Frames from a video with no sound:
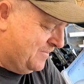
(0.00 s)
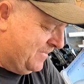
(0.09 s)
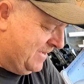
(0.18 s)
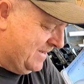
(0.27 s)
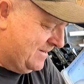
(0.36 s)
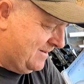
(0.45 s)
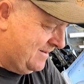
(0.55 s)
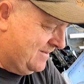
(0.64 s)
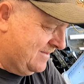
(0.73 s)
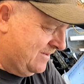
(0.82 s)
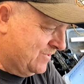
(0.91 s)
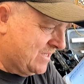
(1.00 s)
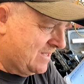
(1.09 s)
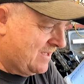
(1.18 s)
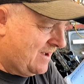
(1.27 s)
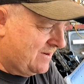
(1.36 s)
But there was a
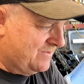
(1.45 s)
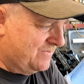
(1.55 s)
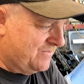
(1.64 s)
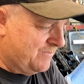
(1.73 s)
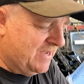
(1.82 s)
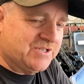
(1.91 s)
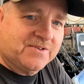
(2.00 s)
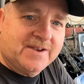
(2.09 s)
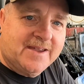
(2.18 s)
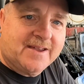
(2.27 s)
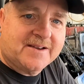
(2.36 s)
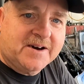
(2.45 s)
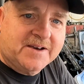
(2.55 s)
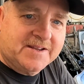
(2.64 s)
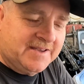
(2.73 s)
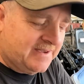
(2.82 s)
lot of measuring and
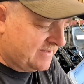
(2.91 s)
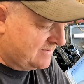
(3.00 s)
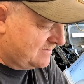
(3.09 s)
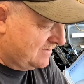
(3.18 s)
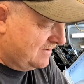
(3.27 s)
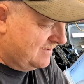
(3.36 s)
cutting and